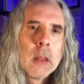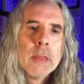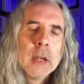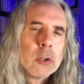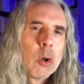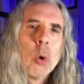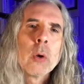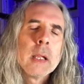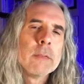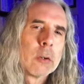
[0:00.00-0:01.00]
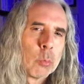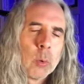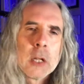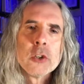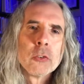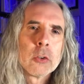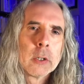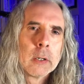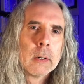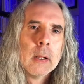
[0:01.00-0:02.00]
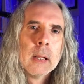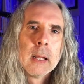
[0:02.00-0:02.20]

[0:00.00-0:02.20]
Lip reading: that don't even register